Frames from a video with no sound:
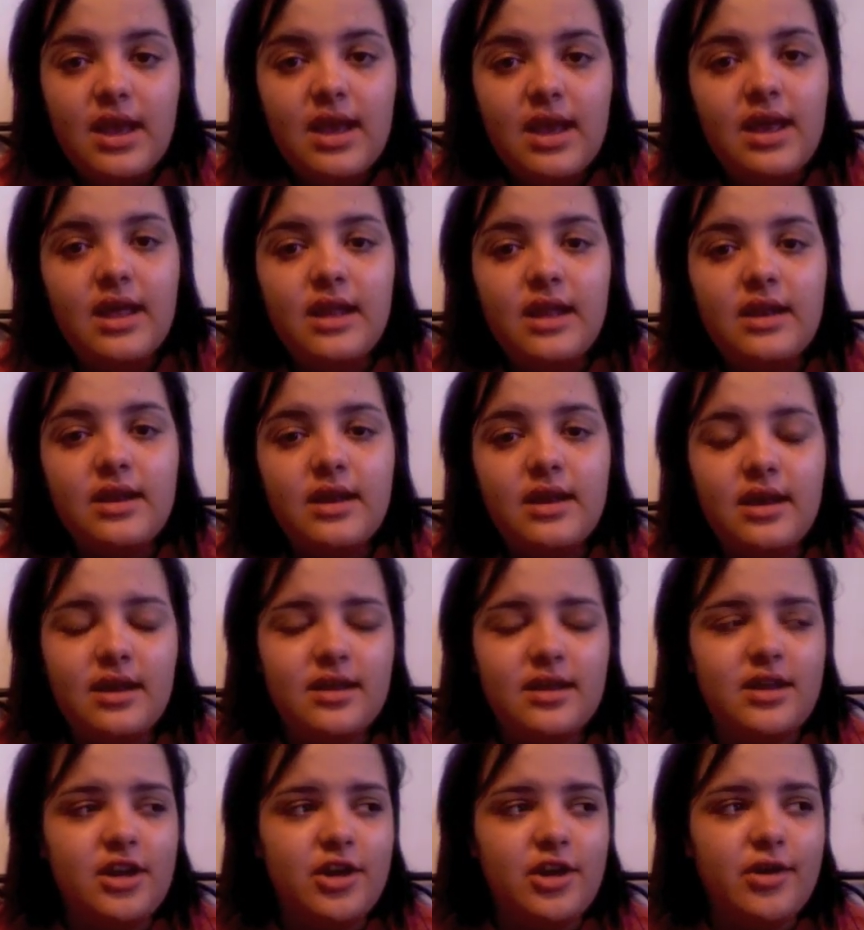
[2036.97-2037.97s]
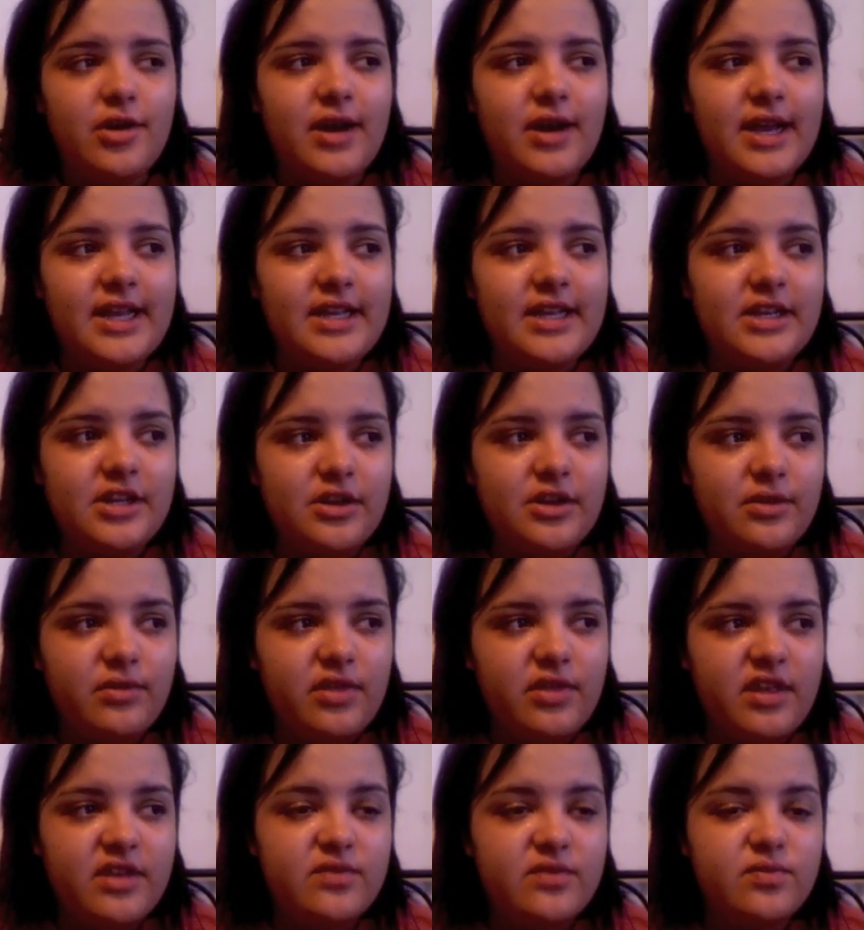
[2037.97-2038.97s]
And, you know, I can do
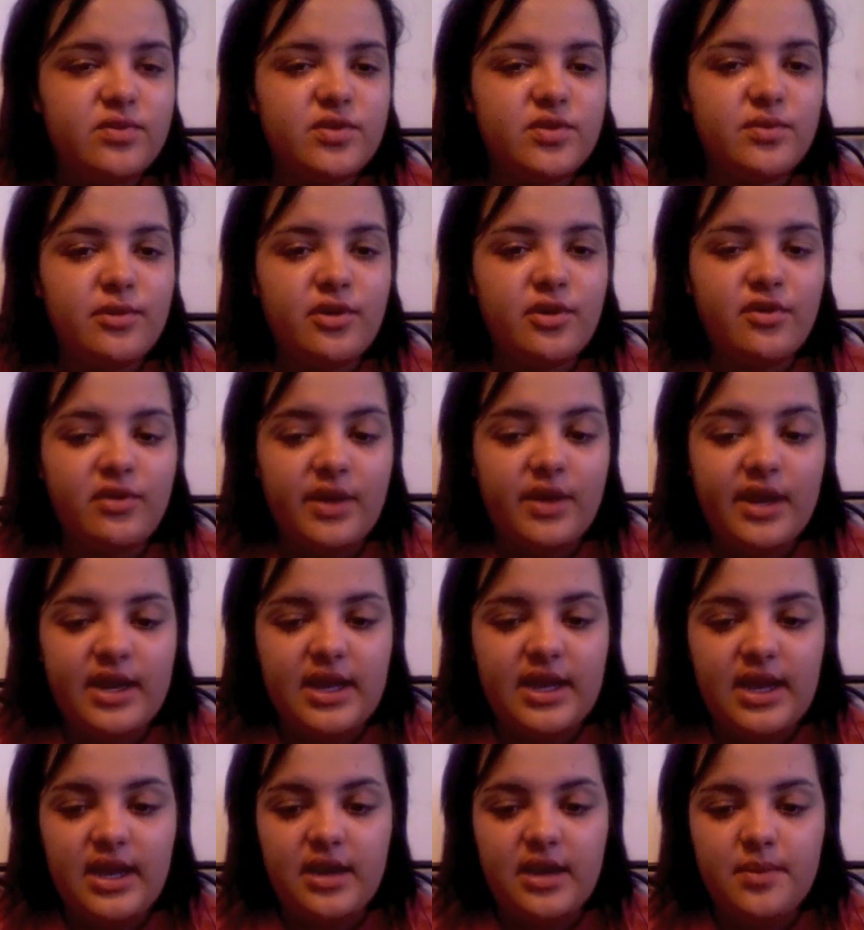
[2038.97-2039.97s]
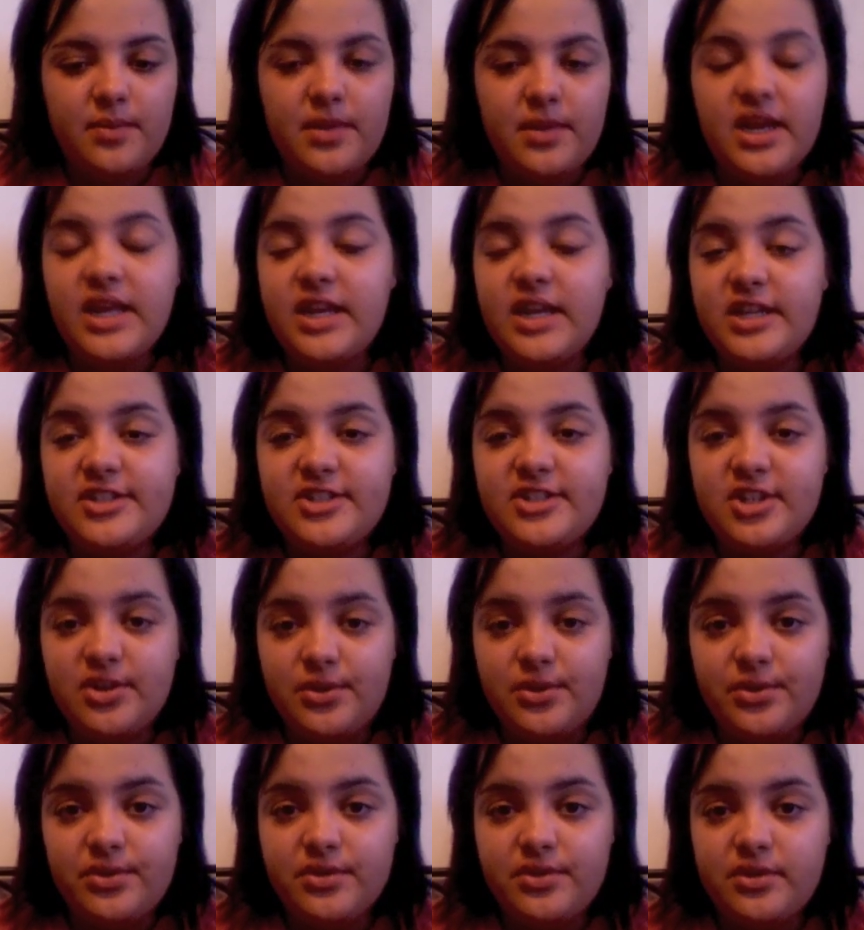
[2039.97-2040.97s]
things with my right hand, but I
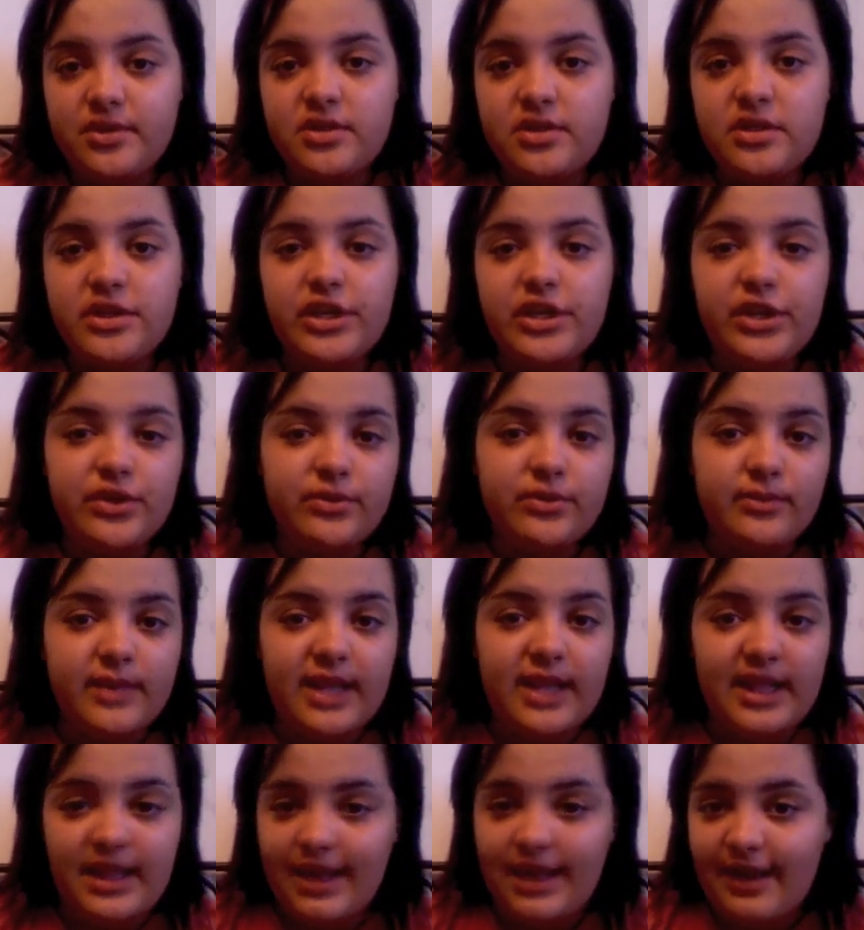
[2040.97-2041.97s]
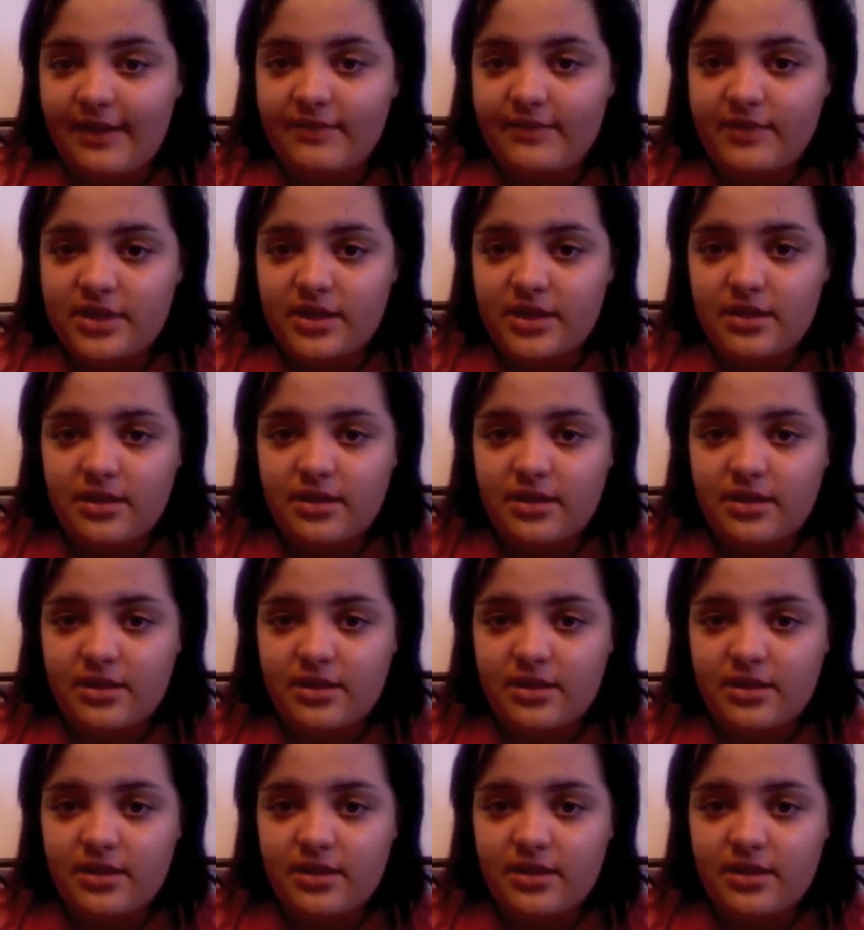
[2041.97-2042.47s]
choose to use my left